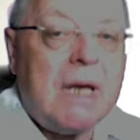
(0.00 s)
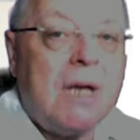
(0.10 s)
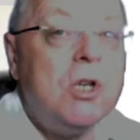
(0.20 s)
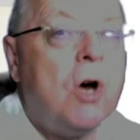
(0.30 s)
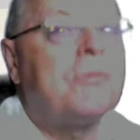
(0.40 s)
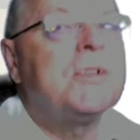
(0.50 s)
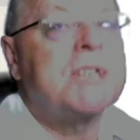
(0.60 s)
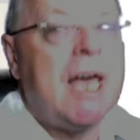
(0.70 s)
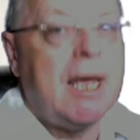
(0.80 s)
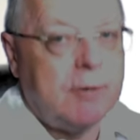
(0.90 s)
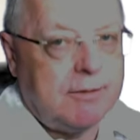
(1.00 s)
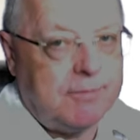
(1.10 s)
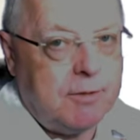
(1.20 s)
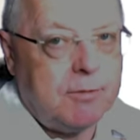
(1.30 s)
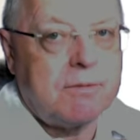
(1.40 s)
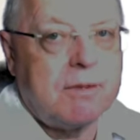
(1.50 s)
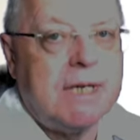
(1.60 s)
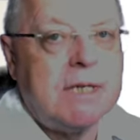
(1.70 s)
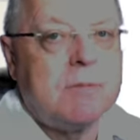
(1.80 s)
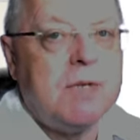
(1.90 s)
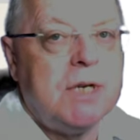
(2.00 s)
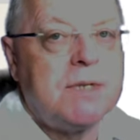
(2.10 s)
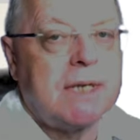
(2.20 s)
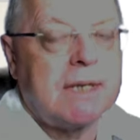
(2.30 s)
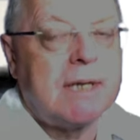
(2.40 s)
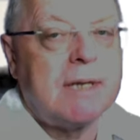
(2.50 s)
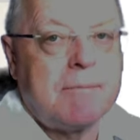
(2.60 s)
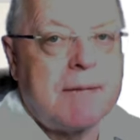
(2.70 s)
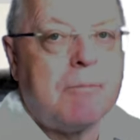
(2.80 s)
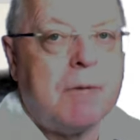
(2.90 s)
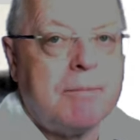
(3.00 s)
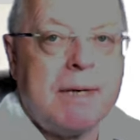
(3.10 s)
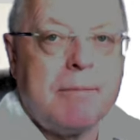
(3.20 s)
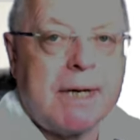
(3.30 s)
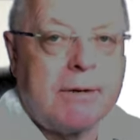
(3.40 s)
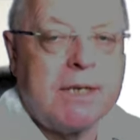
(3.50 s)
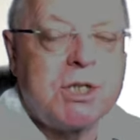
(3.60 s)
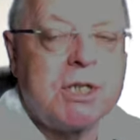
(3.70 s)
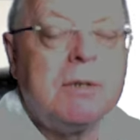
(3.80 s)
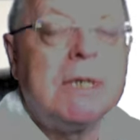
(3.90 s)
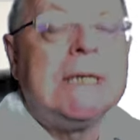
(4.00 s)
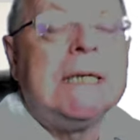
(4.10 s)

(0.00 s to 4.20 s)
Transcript: Not for sound. If you were into music, then that might be a bigger issue.